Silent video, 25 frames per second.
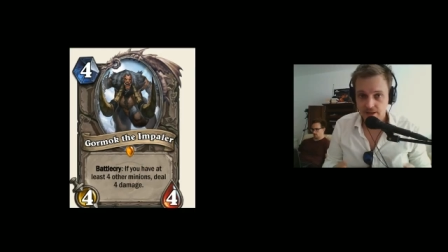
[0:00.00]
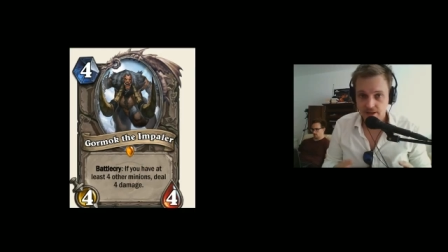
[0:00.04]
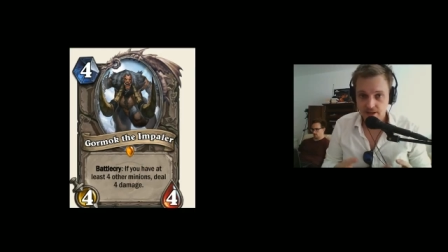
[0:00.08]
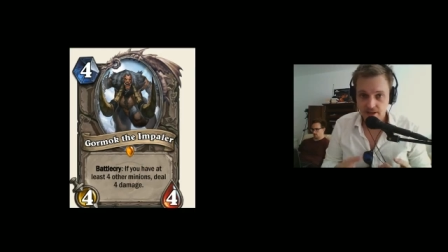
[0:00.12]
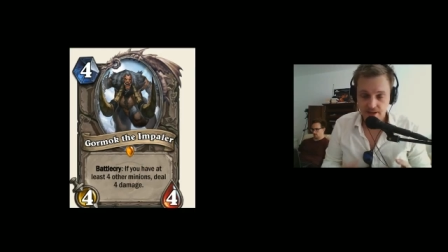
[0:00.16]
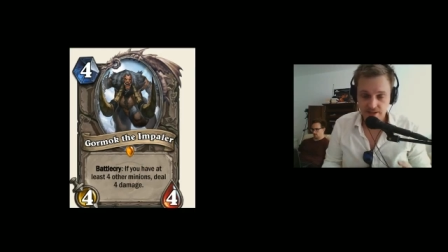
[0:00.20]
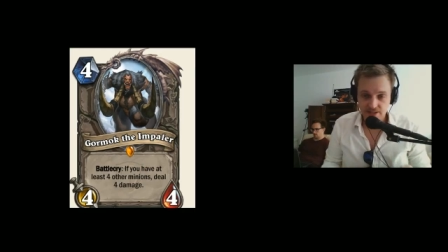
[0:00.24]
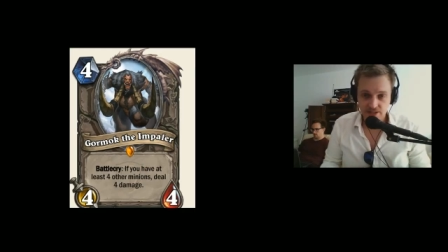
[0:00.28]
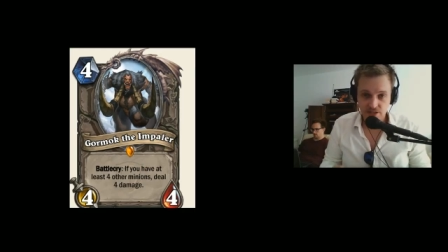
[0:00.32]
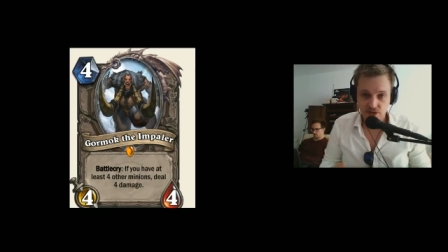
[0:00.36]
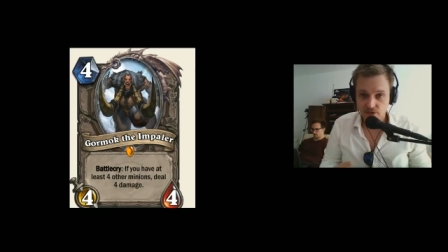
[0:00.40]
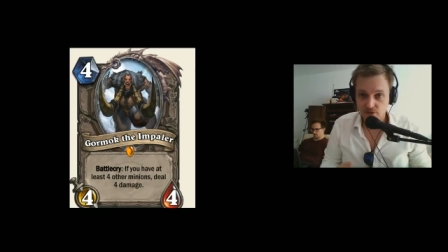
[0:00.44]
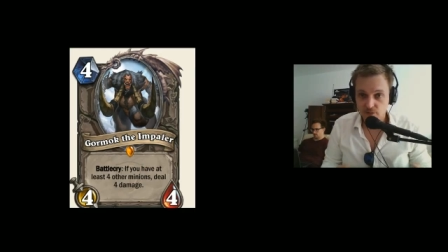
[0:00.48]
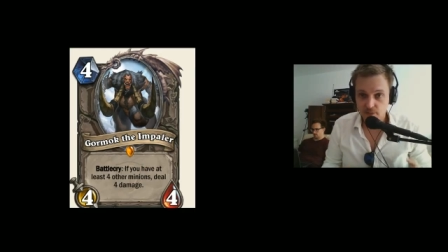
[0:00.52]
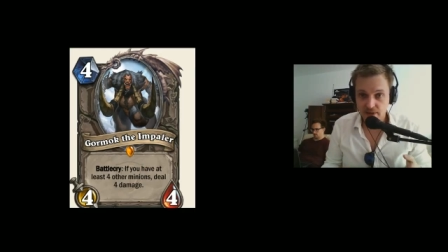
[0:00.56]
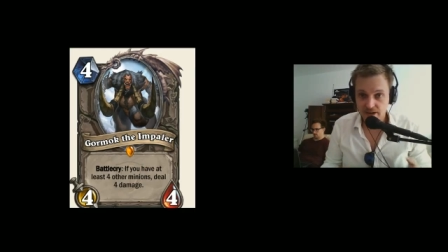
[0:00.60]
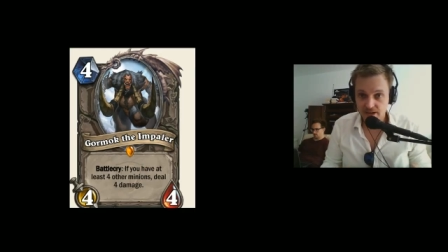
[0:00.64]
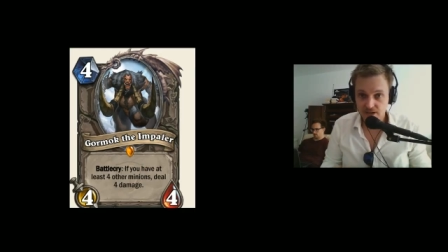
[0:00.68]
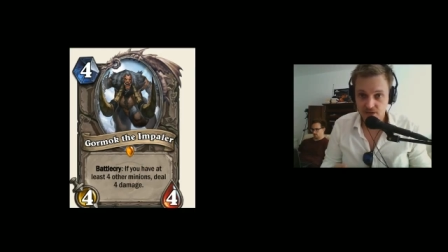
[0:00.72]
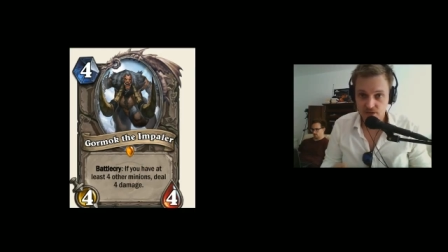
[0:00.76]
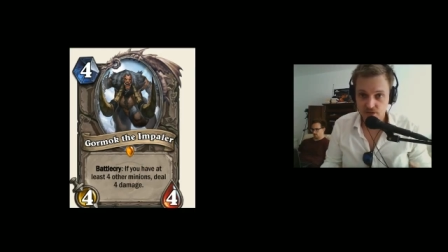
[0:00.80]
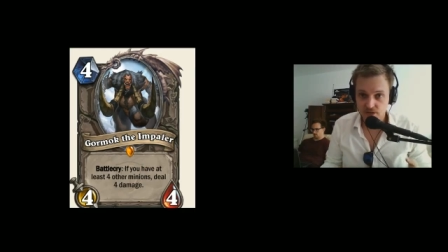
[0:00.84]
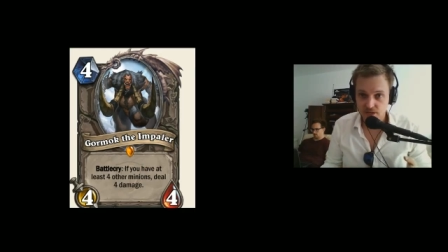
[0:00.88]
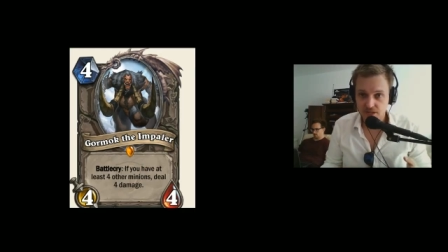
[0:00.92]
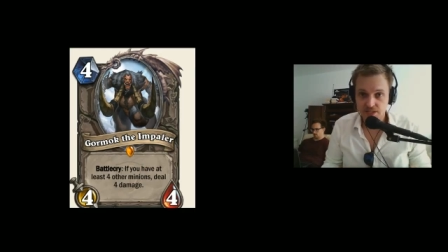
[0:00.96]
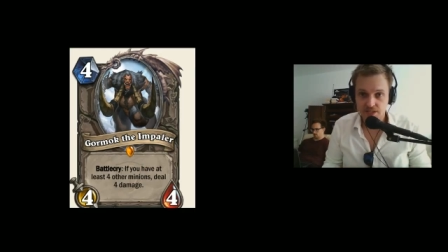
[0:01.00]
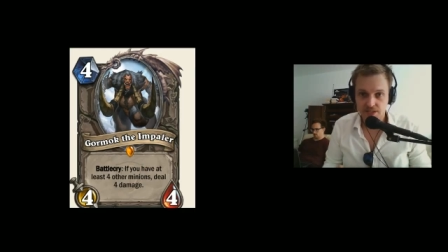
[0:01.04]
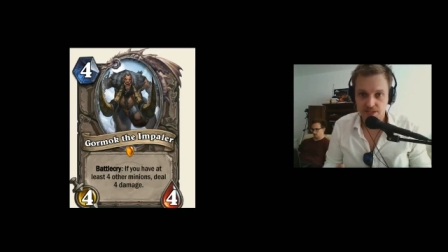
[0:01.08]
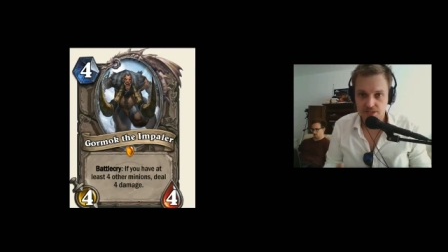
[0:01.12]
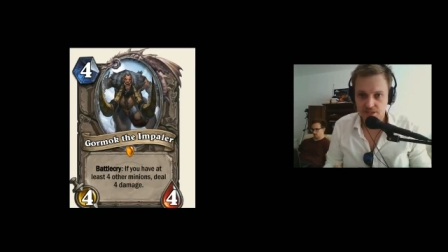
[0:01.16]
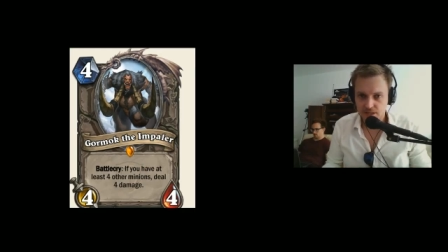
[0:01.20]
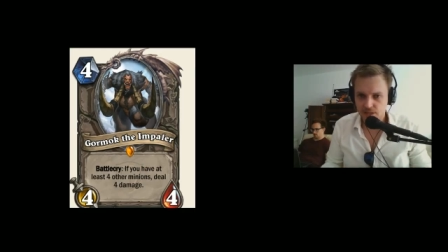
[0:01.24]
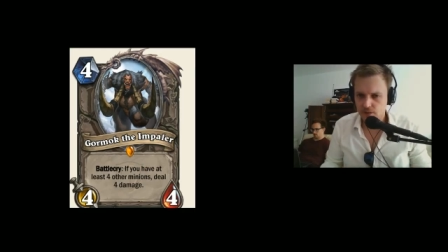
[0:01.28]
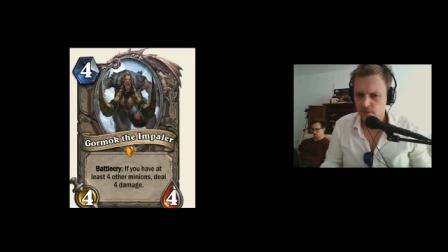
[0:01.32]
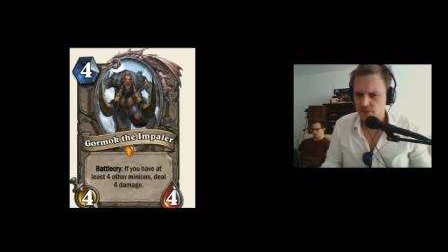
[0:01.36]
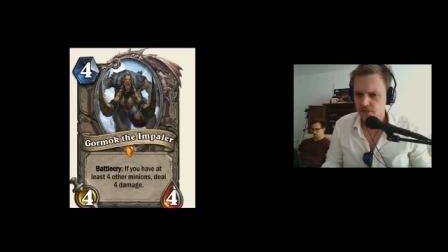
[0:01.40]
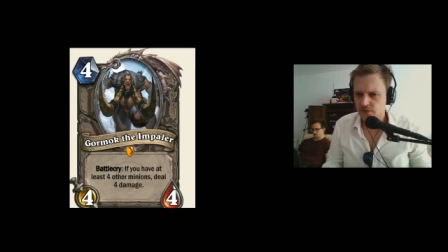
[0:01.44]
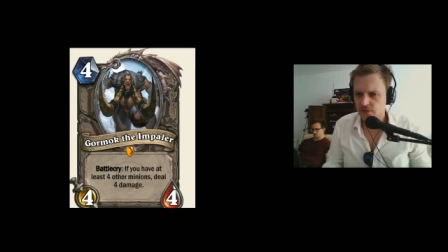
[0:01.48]
has enough mana to actually
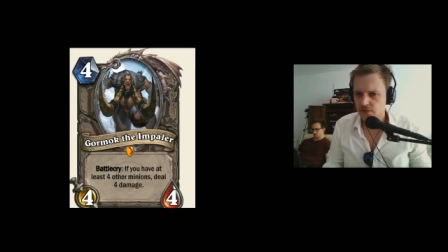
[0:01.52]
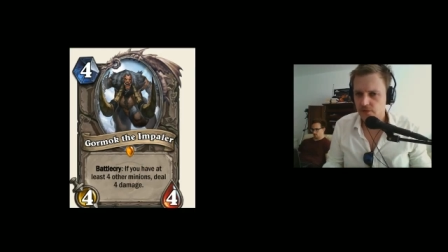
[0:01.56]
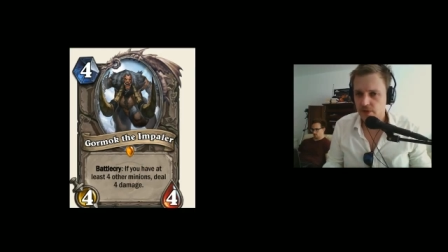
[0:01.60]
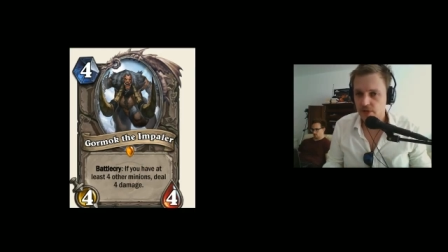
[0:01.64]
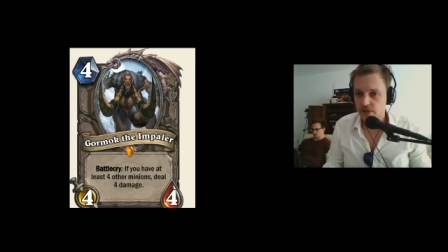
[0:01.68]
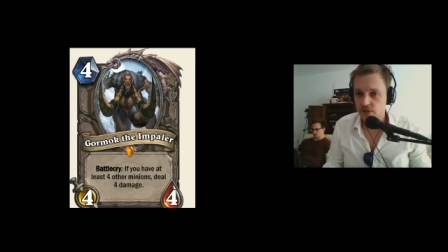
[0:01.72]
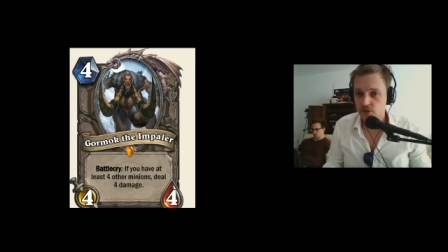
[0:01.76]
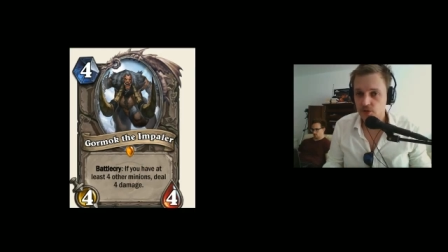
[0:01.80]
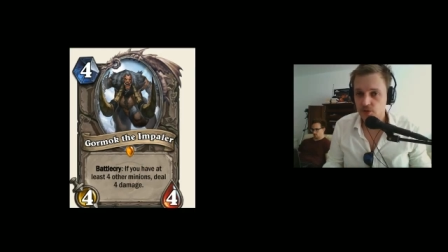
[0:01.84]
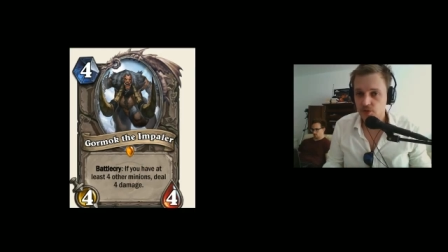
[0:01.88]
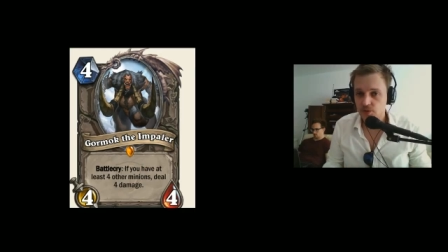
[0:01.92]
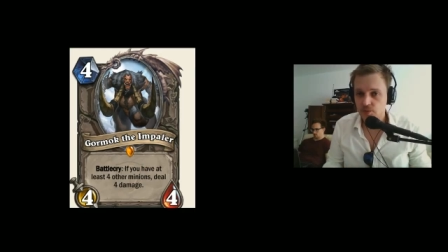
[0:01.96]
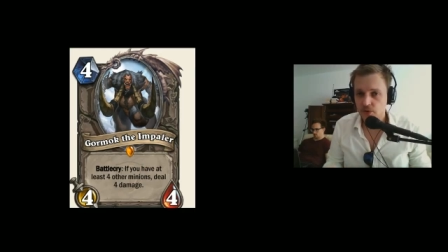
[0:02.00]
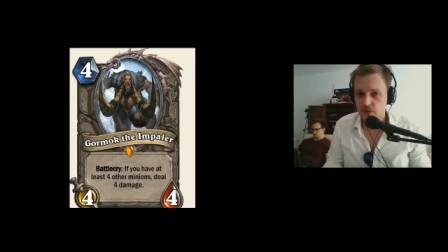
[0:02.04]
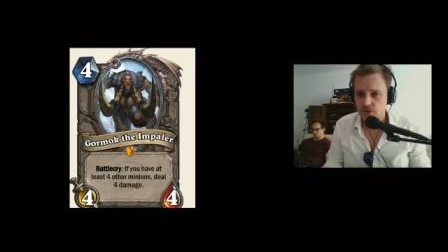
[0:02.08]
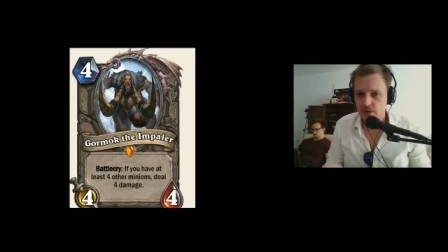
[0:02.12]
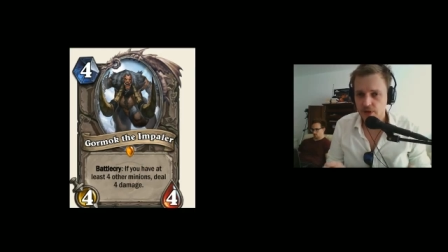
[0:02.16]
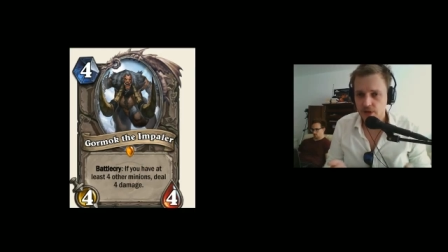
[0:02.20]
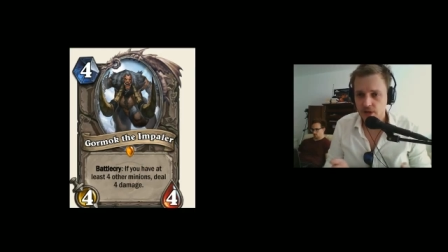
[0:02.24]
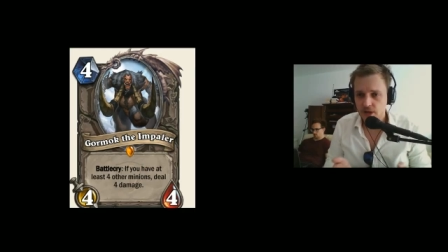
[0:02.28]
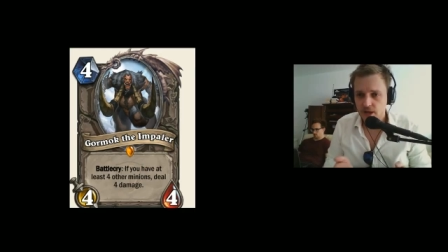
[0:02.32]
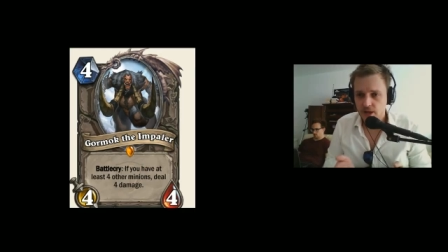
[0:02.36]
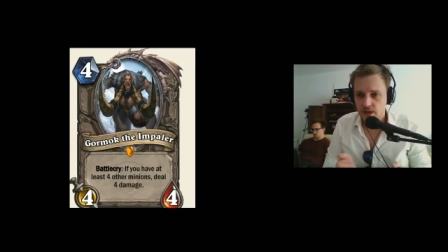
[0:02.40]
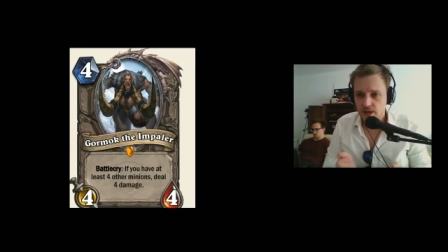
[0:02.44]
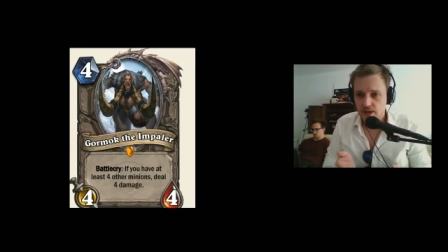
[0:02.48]
deal with a huge board.